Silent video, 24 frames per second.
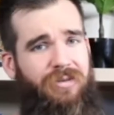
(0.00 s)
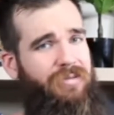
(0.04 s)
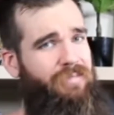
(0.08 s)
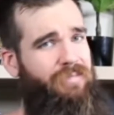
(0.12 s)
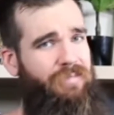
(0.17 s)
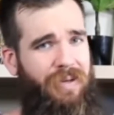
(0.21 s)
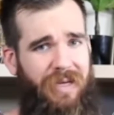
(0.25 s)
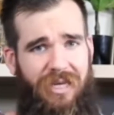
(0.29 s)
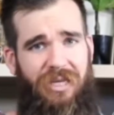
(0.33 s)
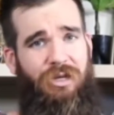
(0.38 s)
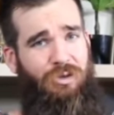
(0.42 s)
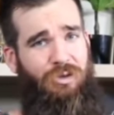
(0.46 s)

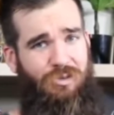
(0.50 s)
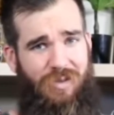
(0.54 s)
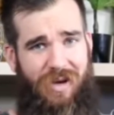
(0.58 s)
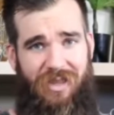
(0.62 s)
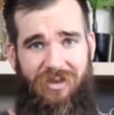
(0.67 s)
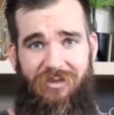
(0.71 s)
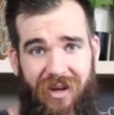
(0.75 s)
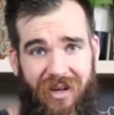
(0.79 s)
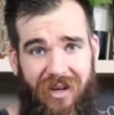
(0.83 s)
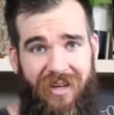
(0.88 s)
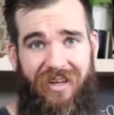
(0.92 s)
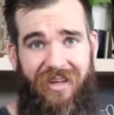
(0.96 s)
be a good
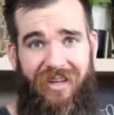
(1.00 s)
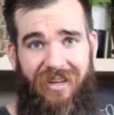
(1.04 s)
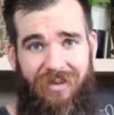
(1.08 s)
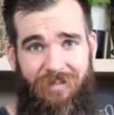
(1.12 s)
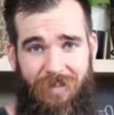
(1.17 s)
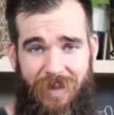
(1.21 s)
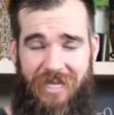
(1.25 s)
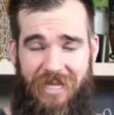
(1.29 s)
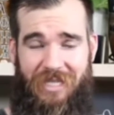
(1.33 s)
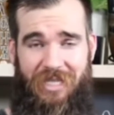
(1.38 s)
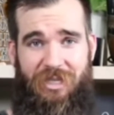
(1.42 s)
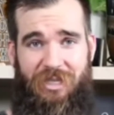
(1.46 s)
motherfucker.
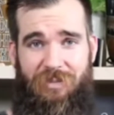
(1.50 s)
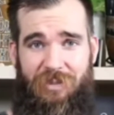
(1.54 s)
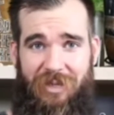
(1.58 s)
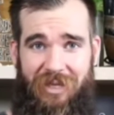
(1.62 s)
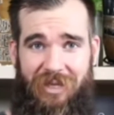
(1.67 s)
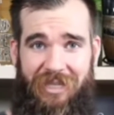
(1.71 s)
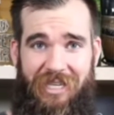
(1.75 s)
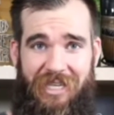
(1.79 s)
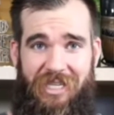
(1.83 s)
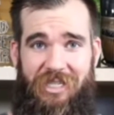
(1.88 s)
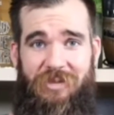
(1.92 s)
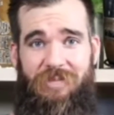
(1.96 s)
Peace in the
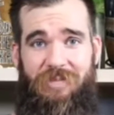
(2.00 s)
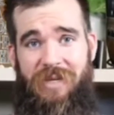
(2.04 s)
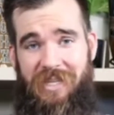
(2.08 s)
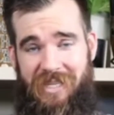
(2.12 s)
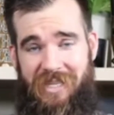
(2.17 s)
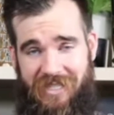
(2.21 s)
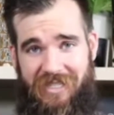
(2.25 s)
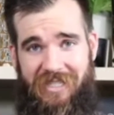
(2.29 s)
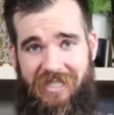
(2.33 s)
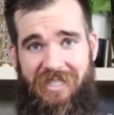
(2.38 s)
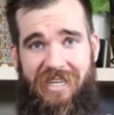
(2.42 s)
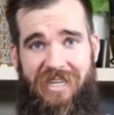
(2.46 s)
Middle East. Me
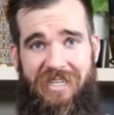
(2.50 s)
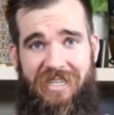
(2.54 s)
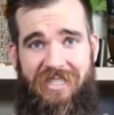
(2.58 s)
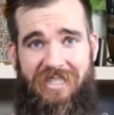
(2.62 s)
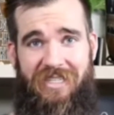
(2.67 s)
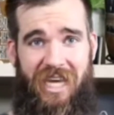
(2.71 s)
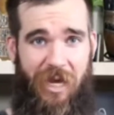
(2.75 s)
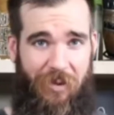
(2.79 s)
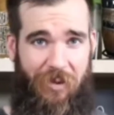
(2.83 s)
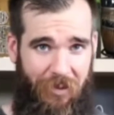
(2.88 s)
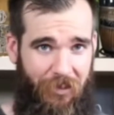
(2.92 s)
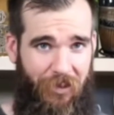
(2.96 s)
dick stinks.
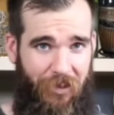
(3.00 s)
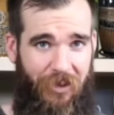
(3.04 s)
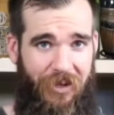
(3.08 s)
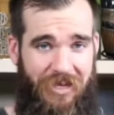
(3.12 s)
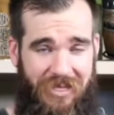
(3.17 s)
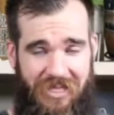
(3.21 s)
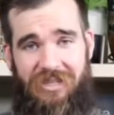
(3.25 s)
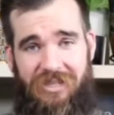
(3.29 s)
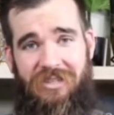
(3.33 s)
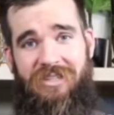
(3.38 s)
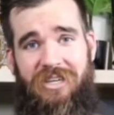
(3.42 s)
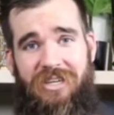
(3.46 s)
Keep it
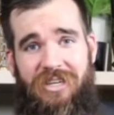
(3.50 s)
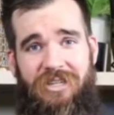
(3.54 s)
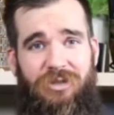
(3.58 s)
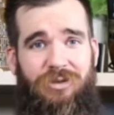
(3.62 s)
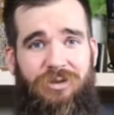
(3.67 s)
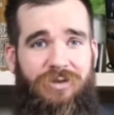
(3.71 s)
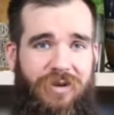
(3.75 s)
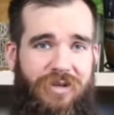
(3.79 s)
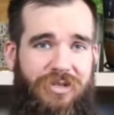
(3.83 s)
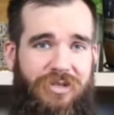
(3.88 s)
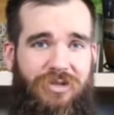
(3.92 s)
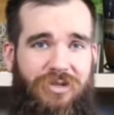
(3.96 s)
moist, and I'll see you
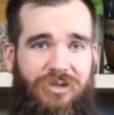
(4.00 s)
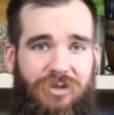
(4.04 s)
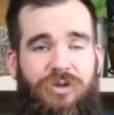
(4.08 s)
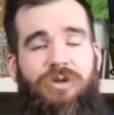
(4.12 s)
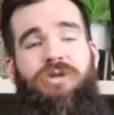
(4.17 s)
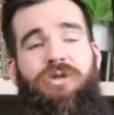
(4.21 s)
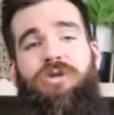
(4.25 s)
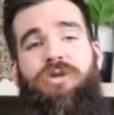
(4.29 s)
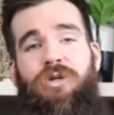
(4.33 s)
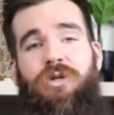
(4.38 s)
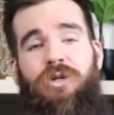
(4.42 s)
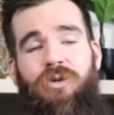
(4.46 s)
all very
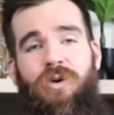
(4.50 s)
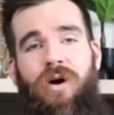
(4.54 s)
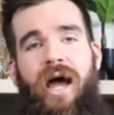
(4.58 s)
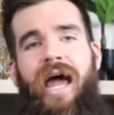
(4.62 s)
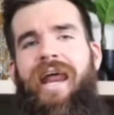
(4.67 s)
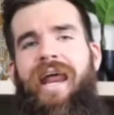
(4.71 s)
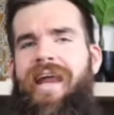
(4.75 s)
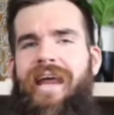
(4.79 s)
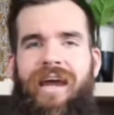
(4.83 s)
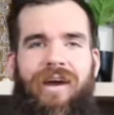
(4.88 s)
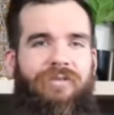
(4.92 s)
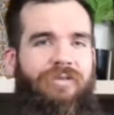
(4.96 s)
soon. Toodaloo.
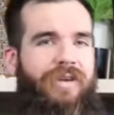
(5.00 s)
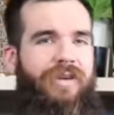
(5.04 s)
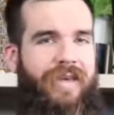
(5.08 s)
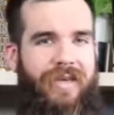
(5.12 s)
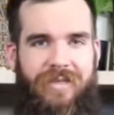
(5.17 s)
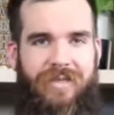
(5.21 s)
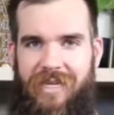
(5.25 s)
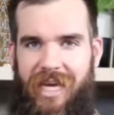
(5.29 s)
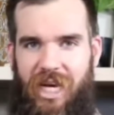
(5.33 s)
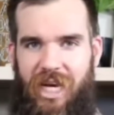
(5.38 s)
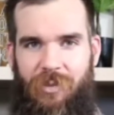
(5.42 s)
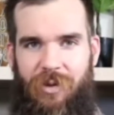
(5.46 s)
And
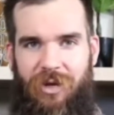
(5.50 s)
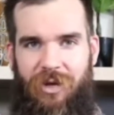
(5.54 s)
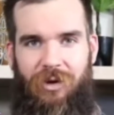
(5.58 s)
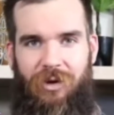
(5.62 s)
everything's going to be